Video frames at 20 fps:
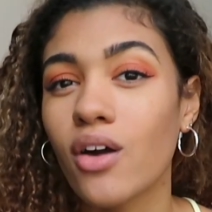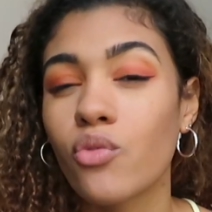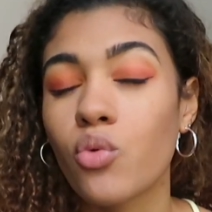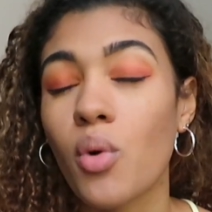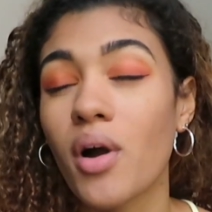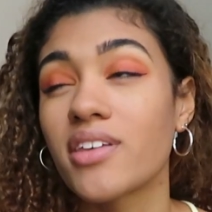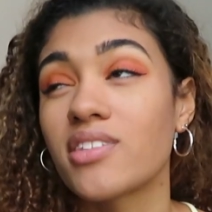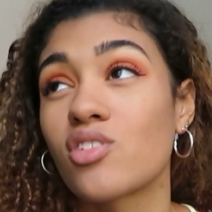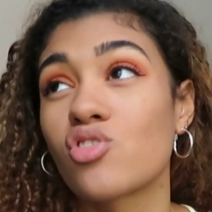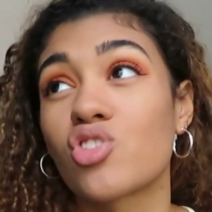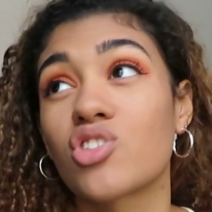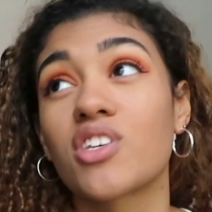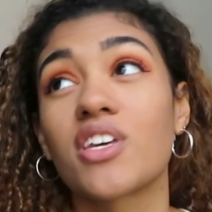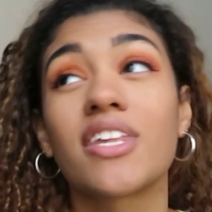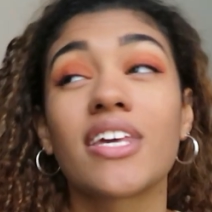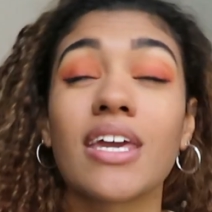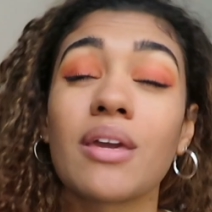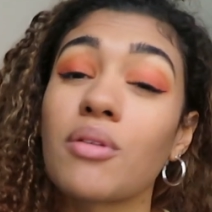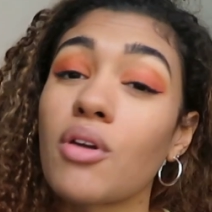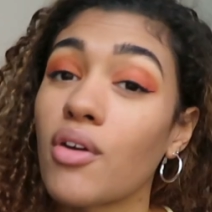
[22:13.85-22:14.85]
otherwise, it's just
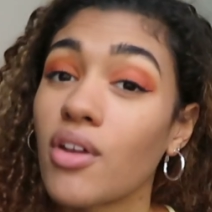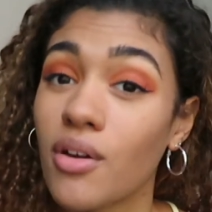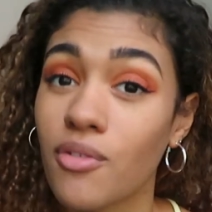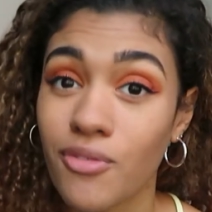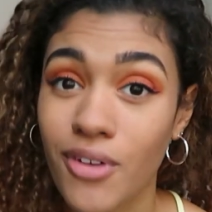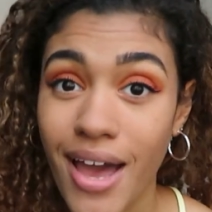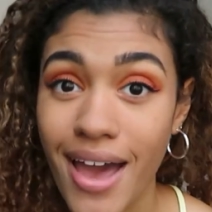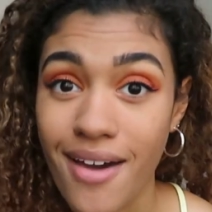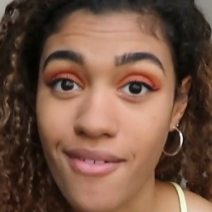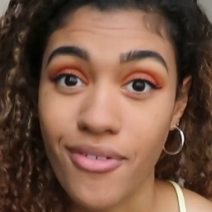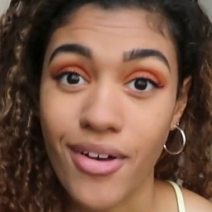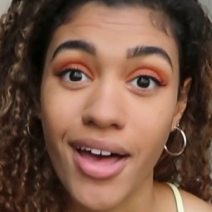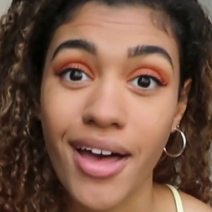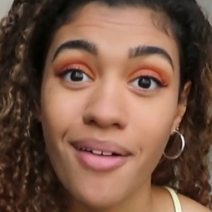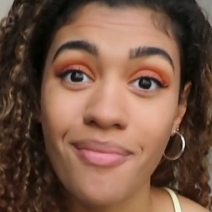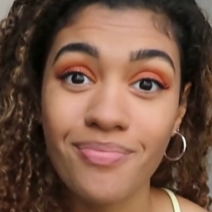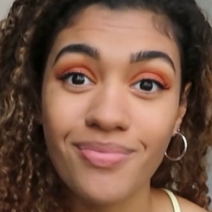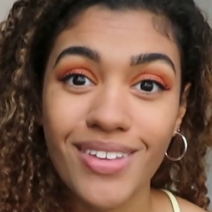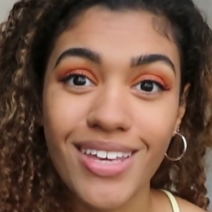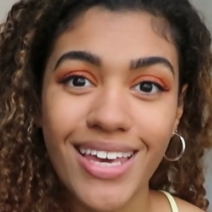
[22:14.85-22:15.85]
going to keep going on
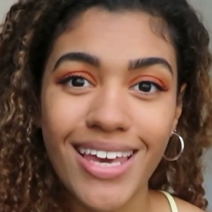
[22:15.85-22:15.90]
forever.